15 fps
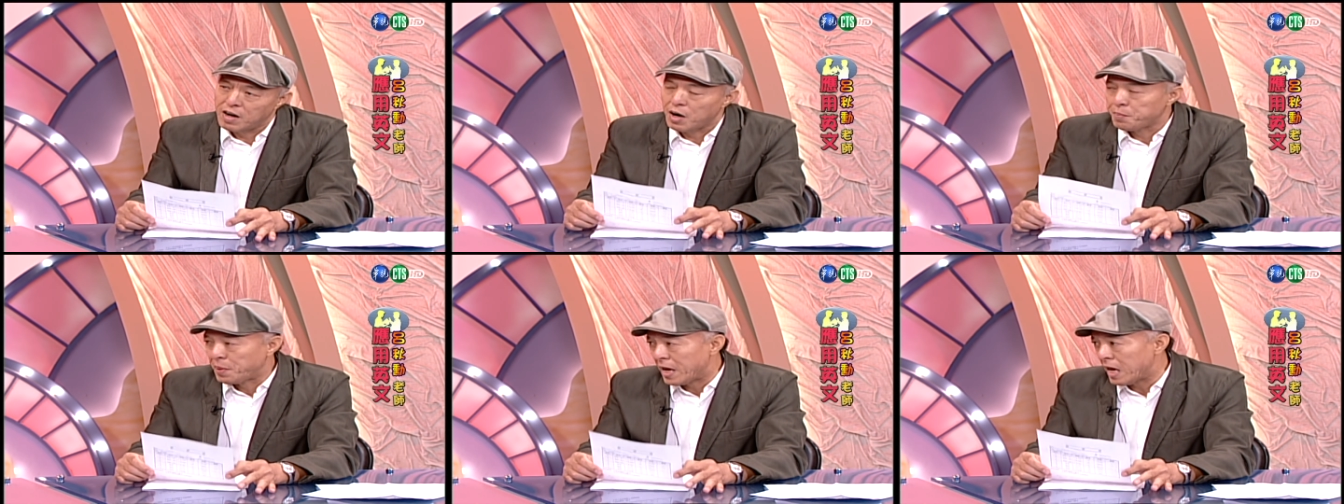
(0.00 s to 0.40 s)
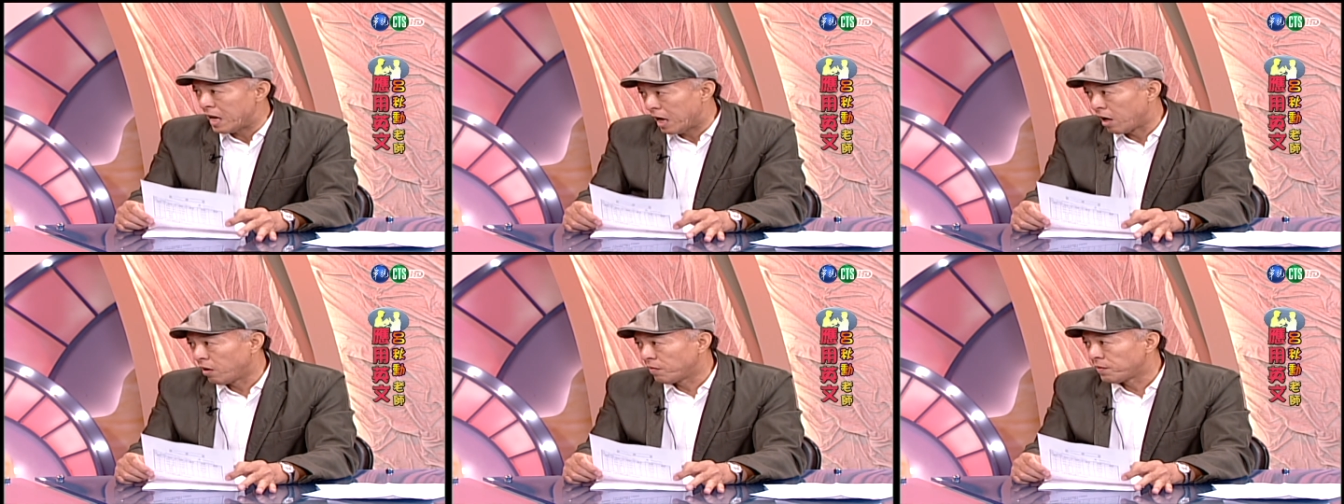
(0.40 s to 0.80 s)
a pair
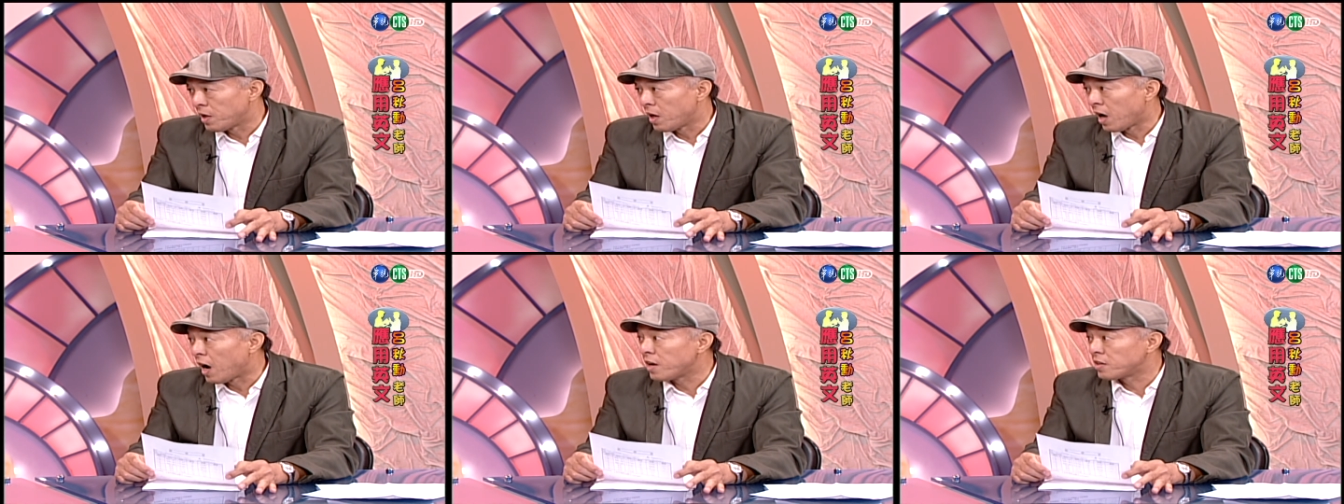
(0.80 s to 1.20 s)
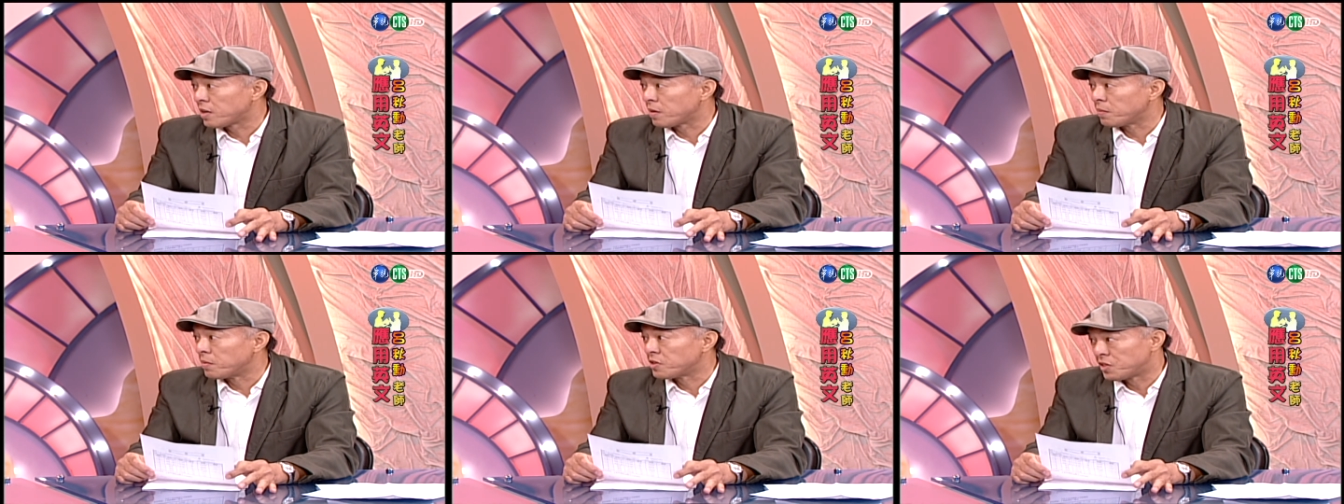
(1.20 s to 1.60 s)
of high
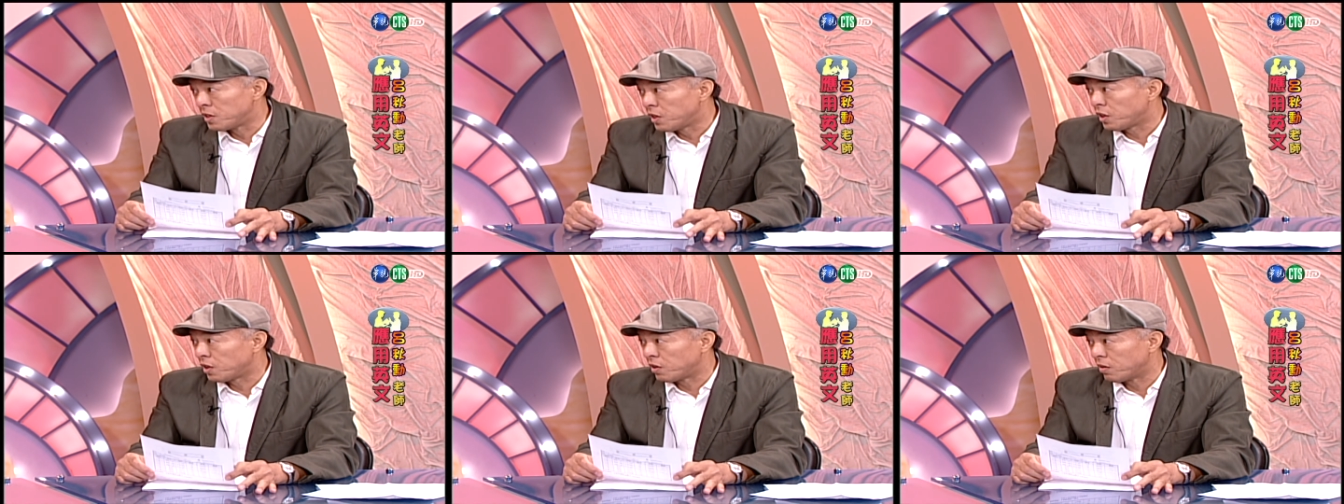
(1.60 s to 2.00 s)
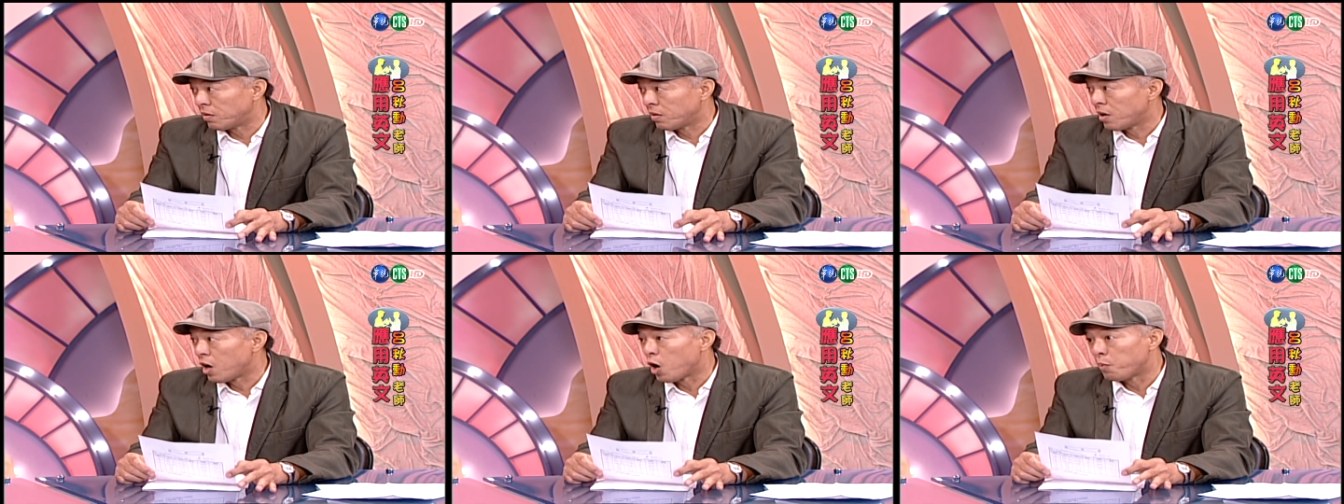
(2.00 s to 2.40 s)
top sneaker, mm
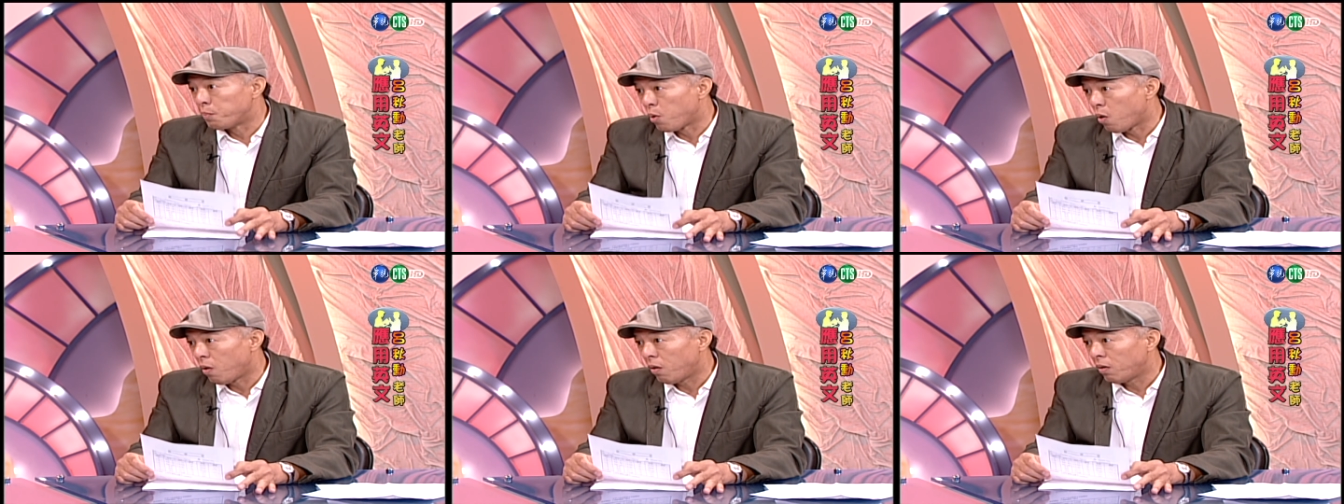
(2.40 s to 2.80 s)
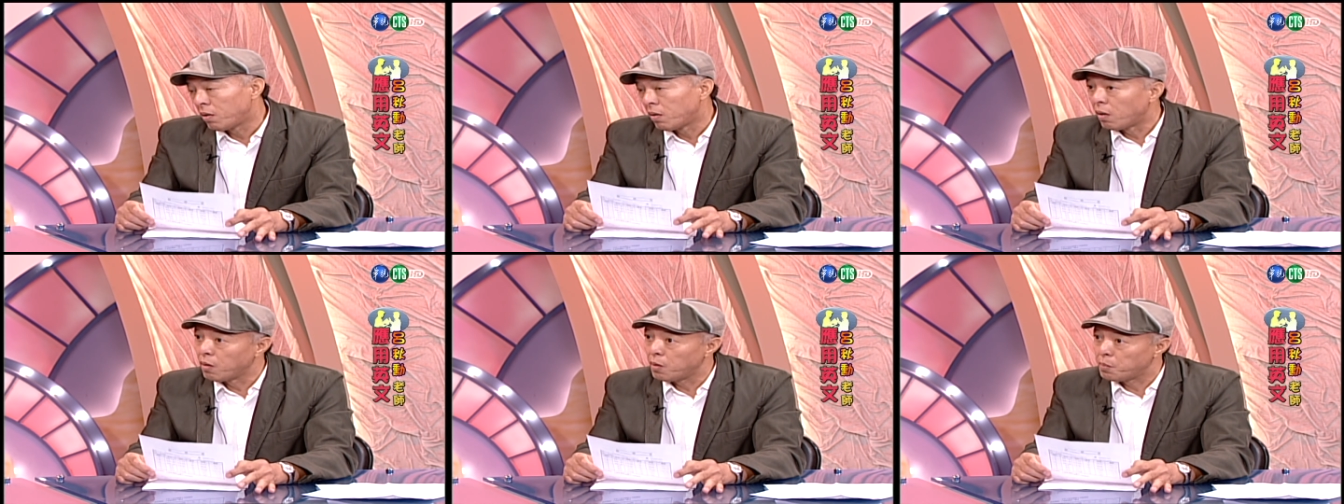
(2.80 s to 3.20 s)
-hmm. a mm-hmm. ball
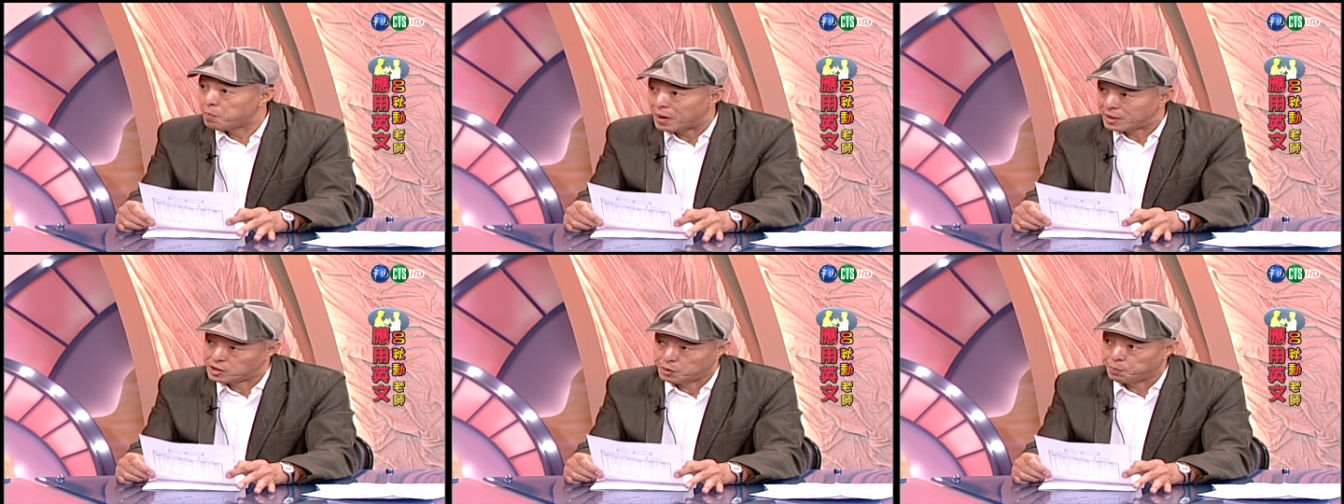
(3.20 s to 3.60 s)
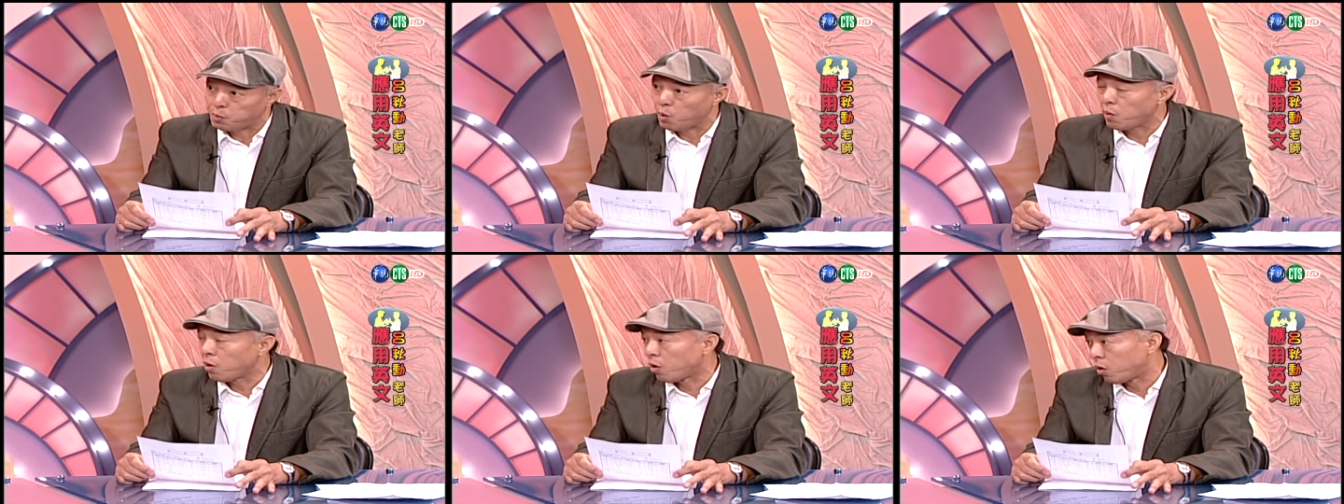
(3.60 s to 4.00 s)
or
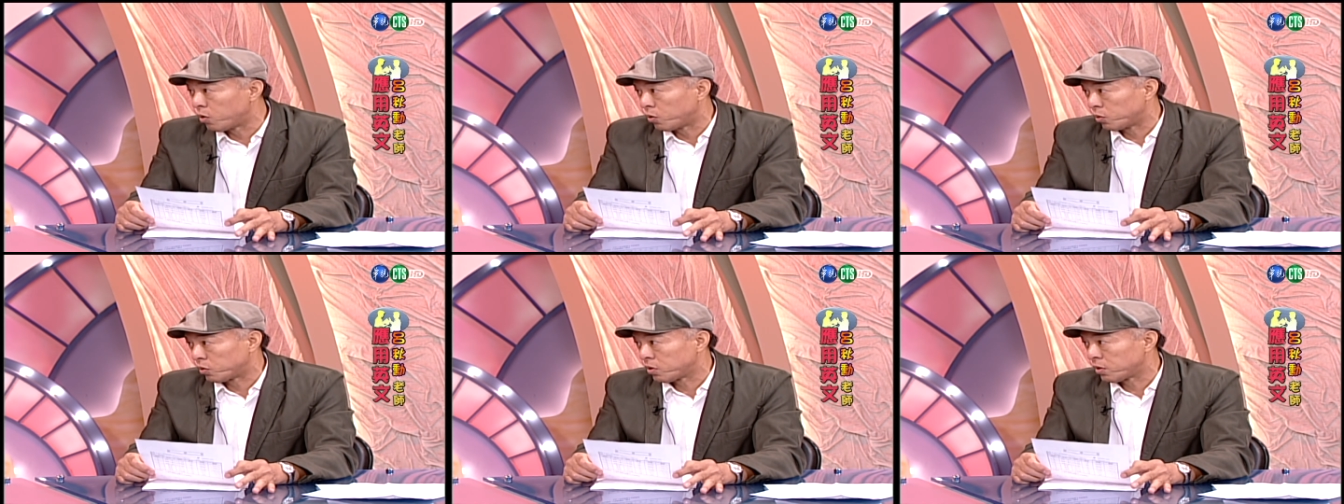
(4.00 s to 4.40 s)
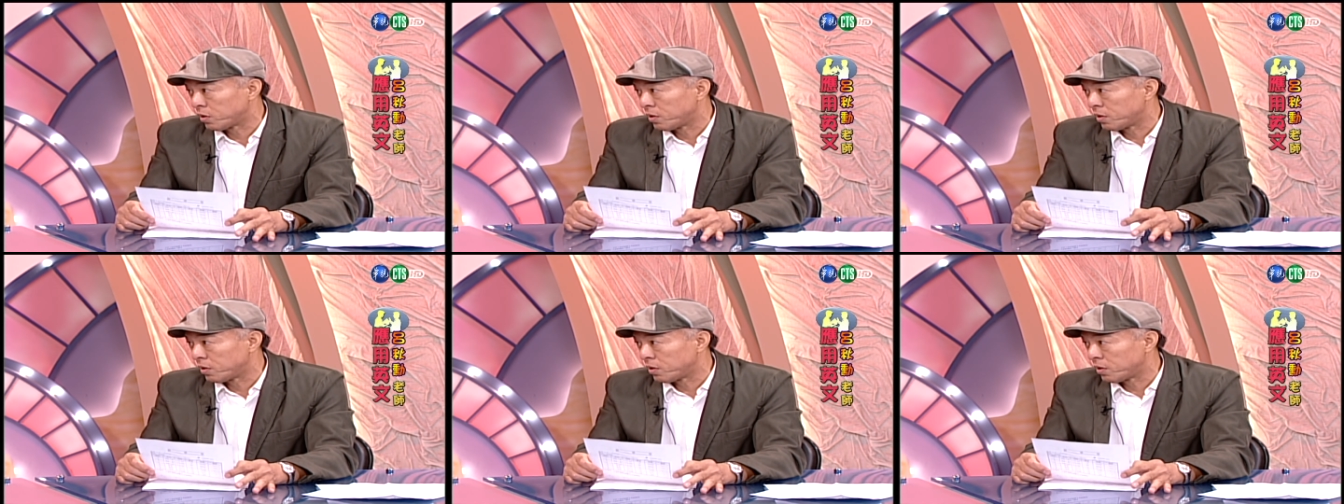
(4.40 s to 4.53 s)
basketball court.